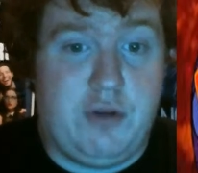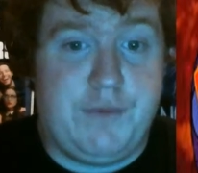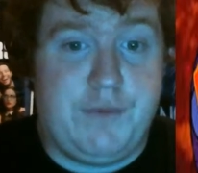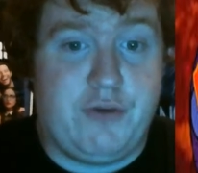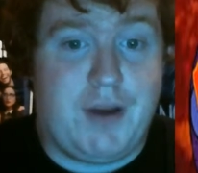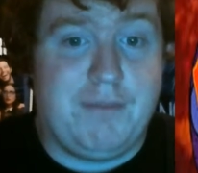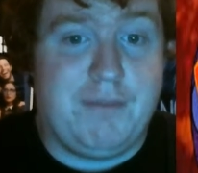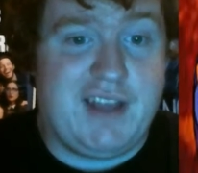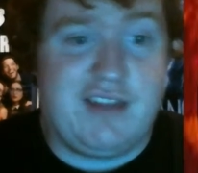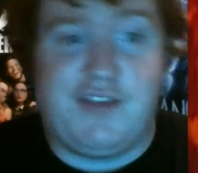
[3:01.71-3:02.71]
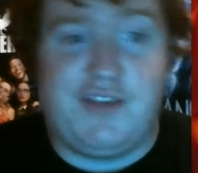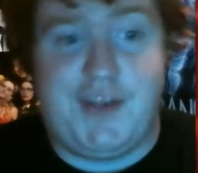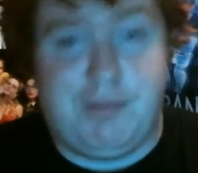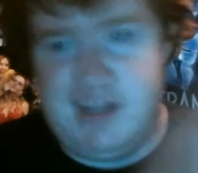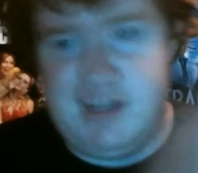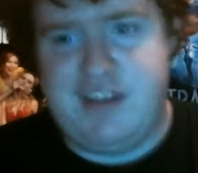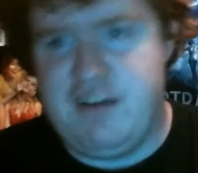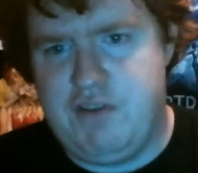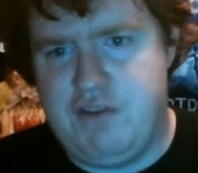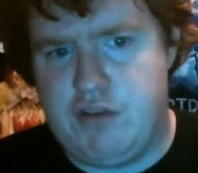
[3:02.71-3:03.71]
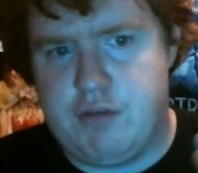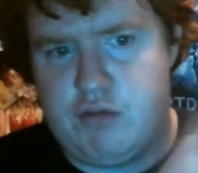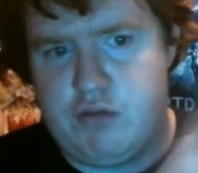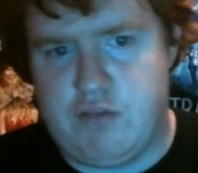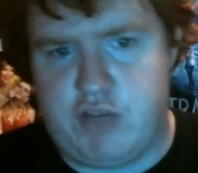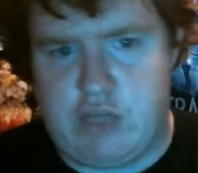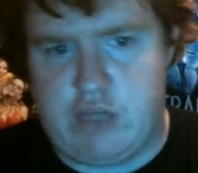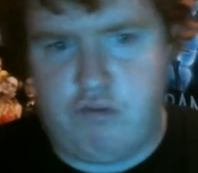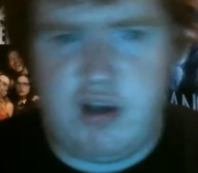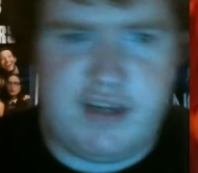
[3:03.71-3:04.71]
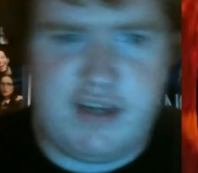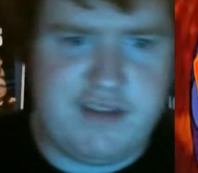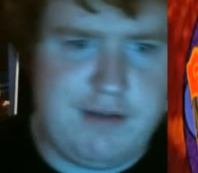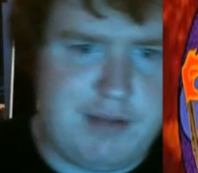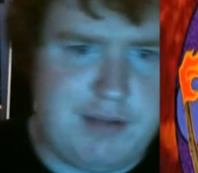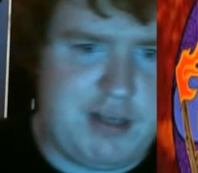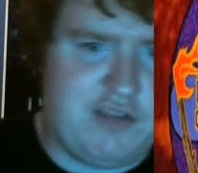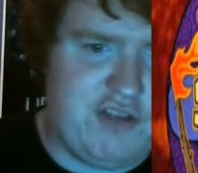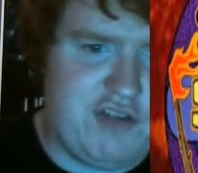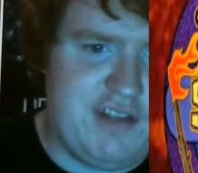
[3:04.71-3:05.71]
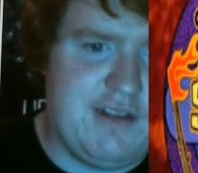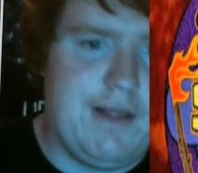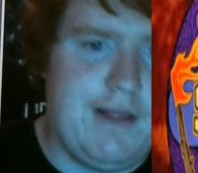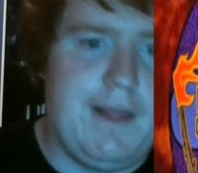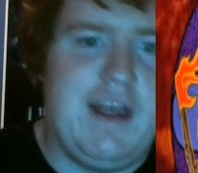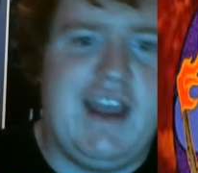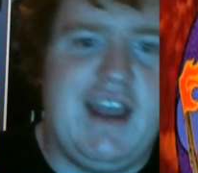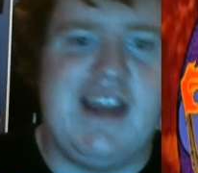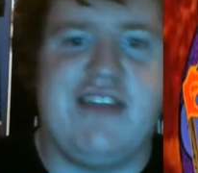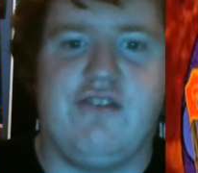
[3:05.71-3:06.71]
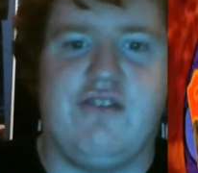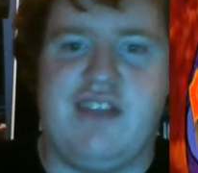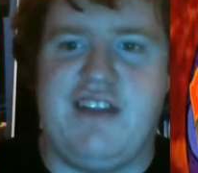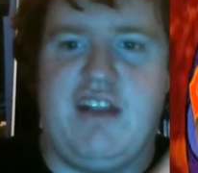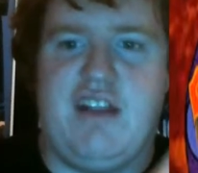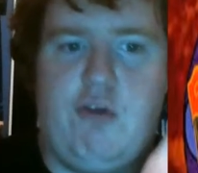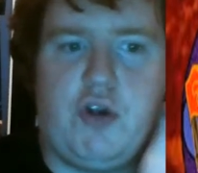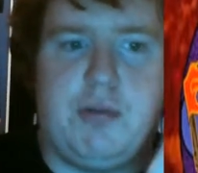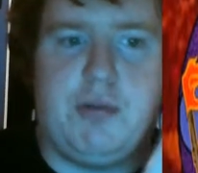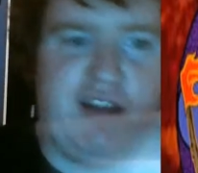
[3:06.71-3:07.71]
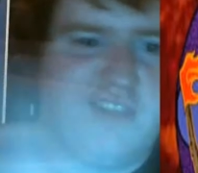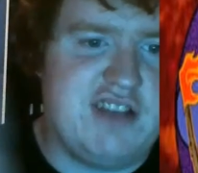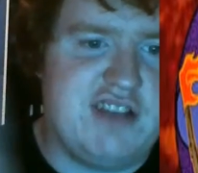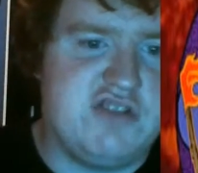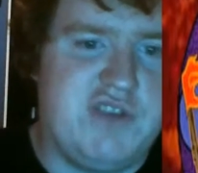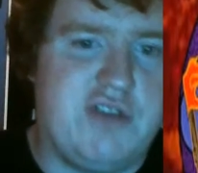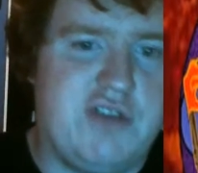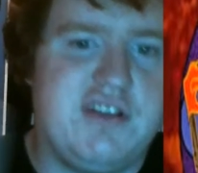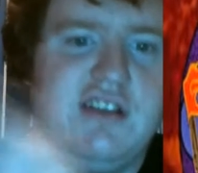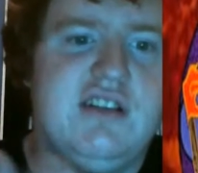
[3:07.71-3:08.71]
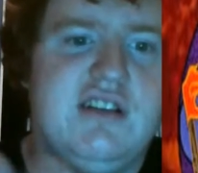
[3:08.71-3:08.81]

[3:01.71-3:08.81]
Laura, Victoria planning to split their votes between Rick and Ron. That's the biggest threat. And as it was last night, Laura could play an extra vote.